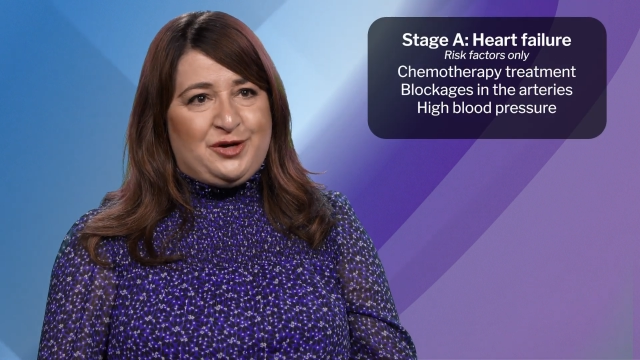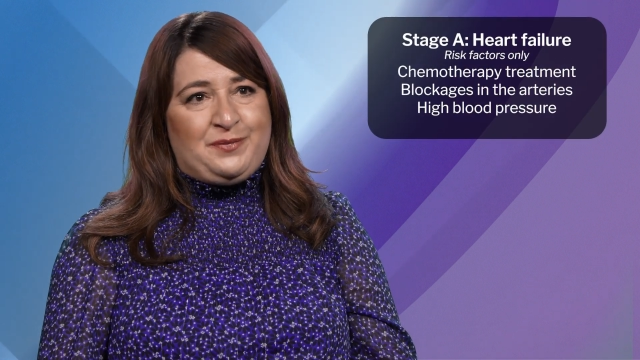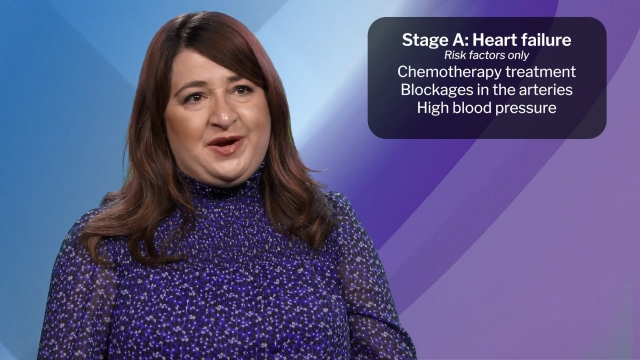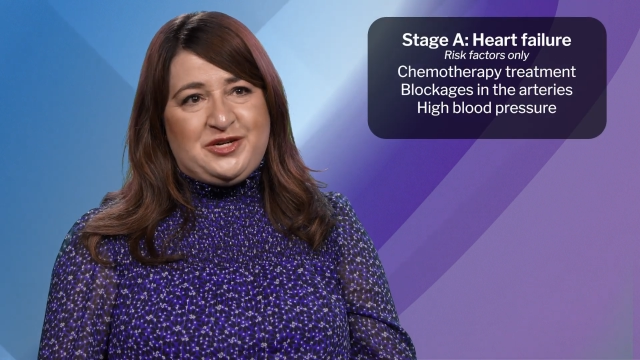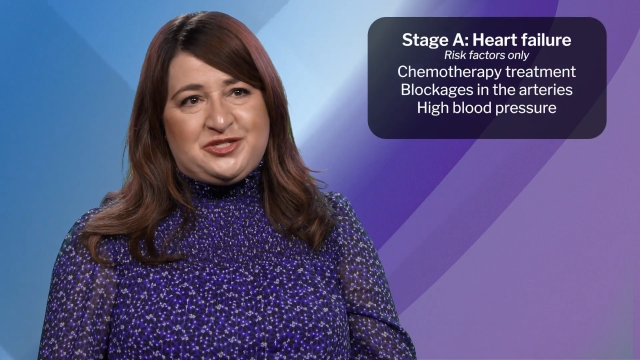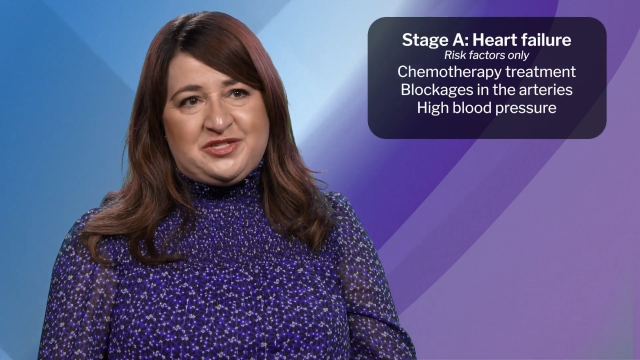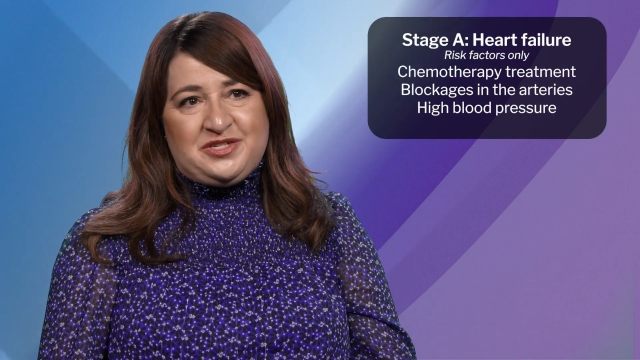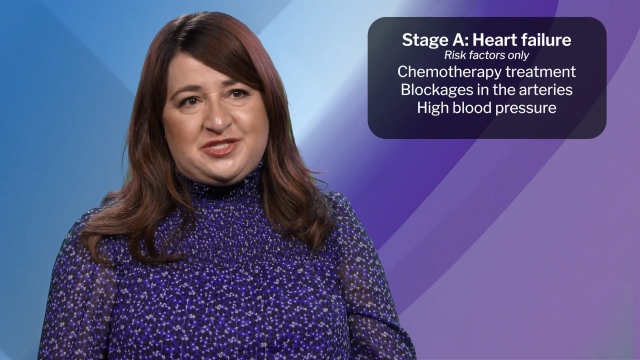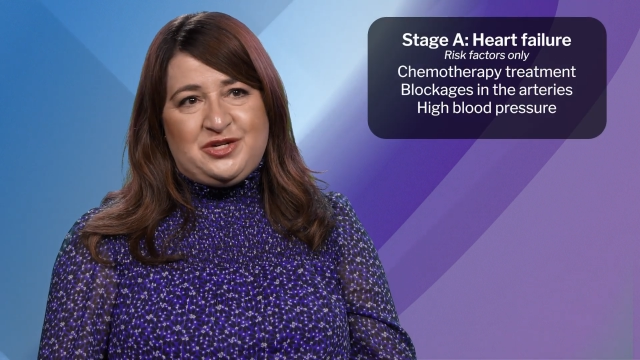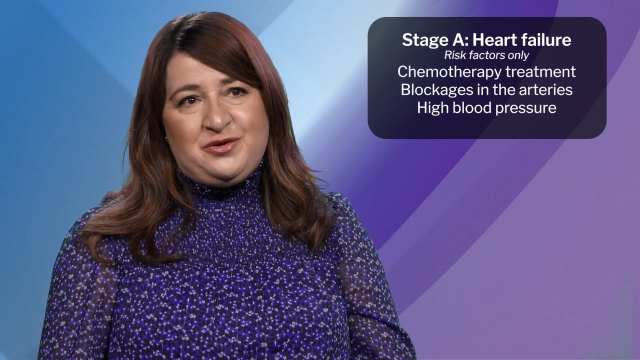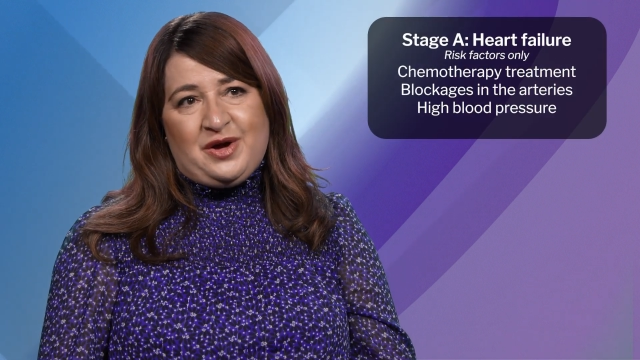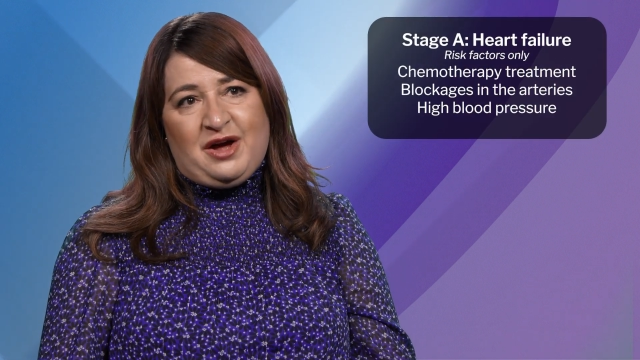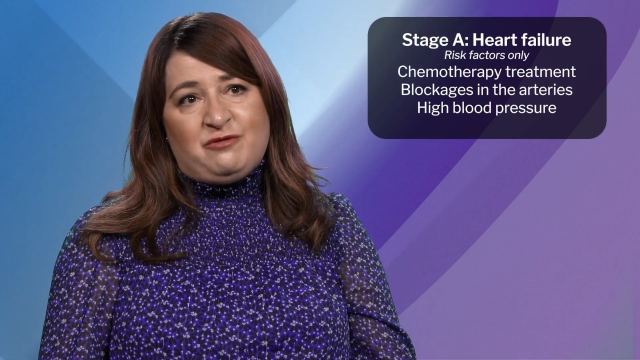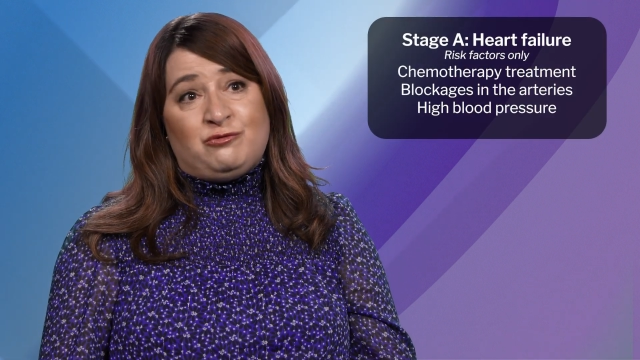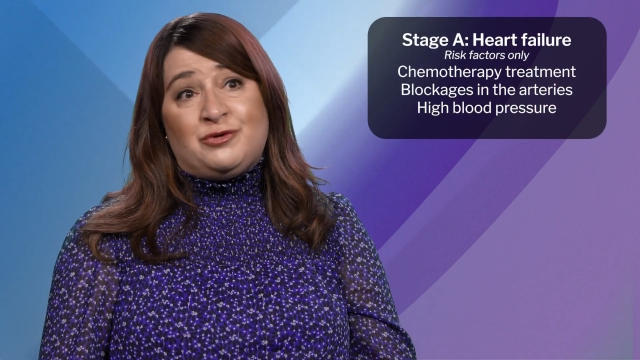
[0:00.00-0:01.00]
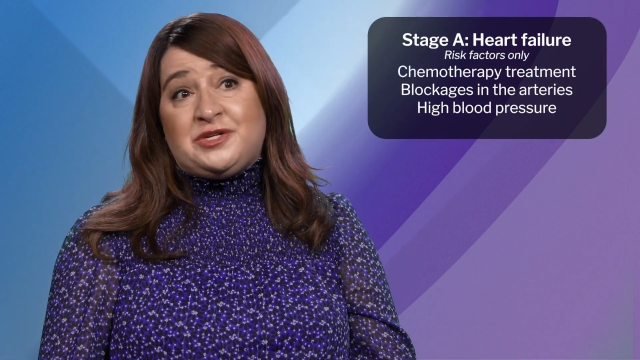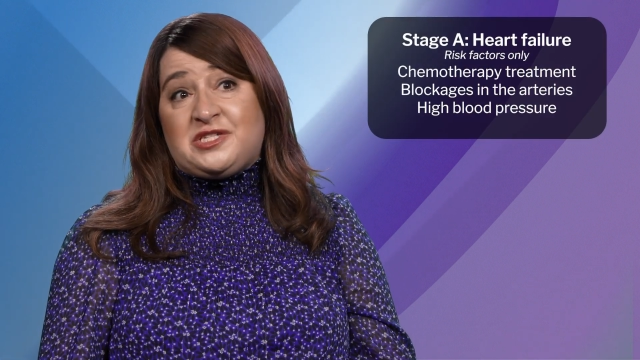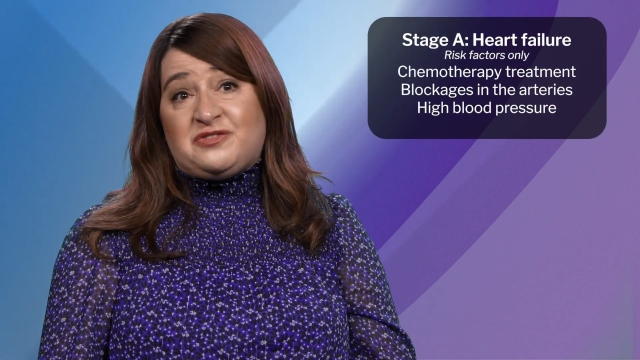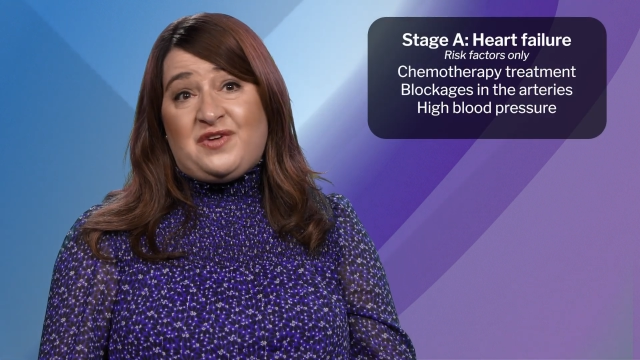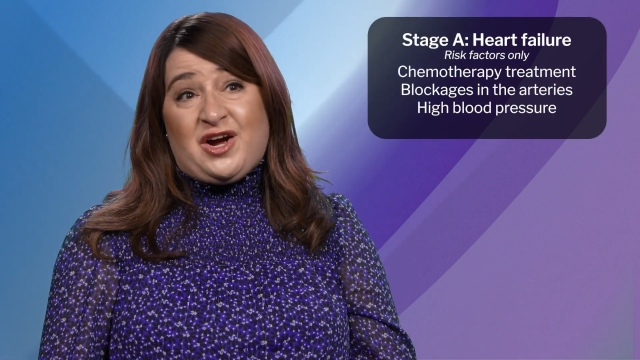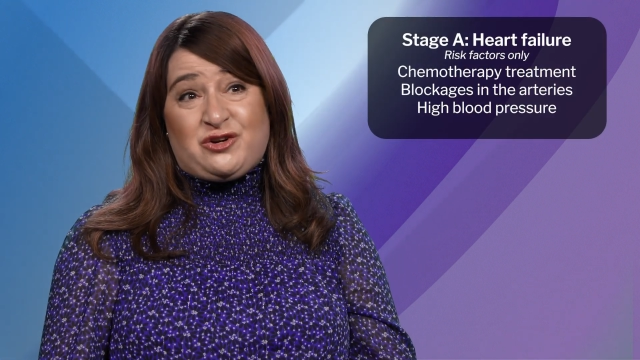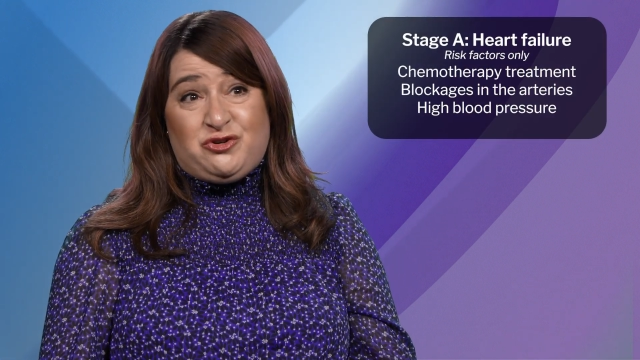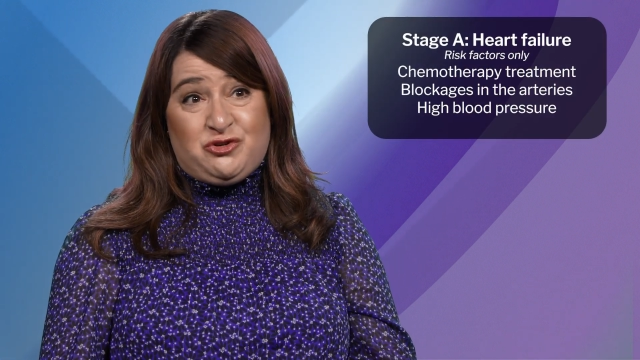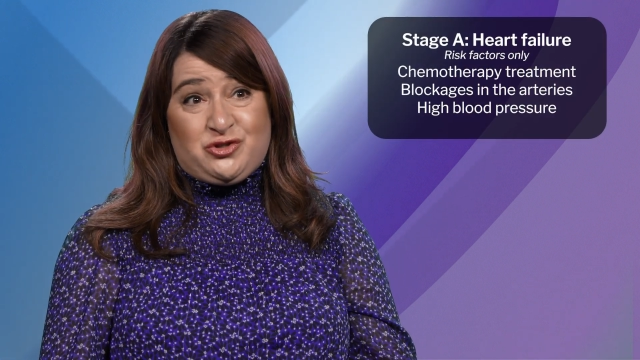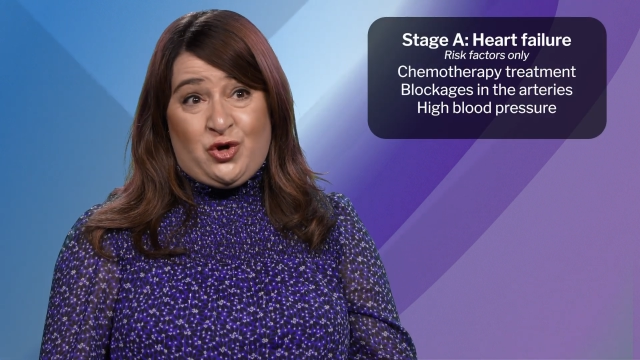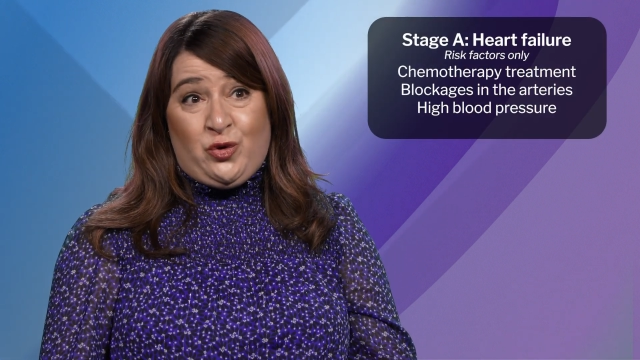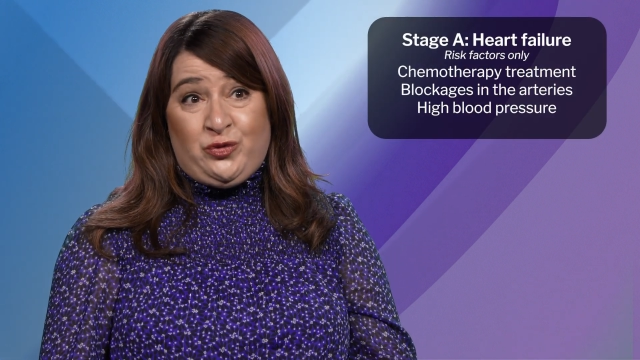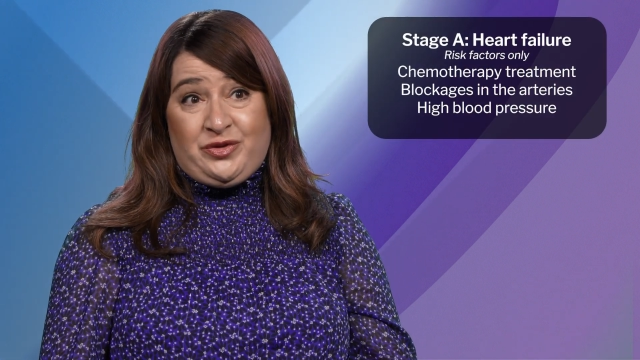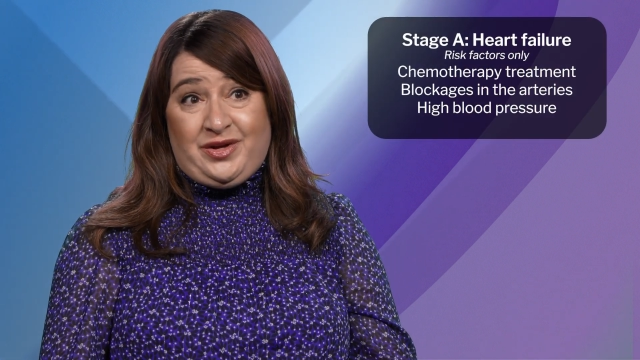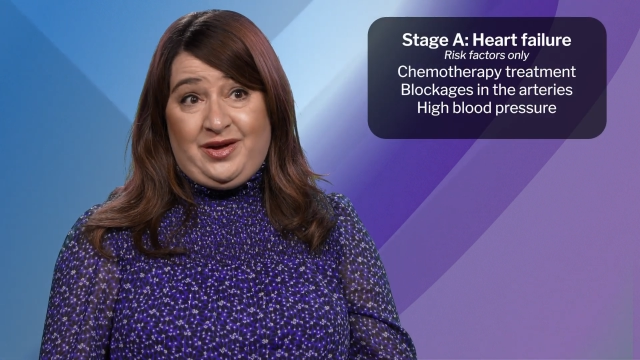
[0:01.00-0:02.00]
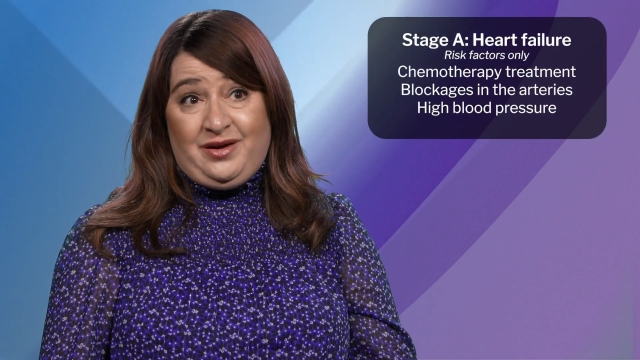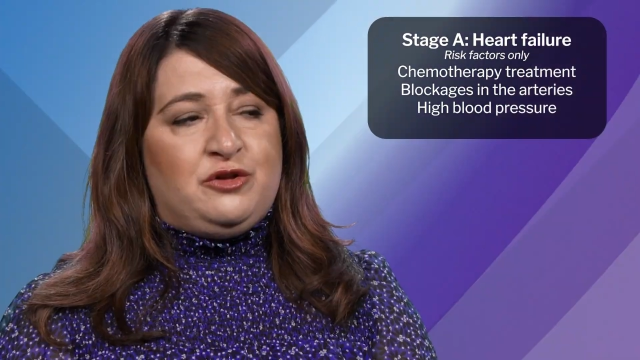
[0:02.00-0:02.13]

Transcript: patients who have risk factors only.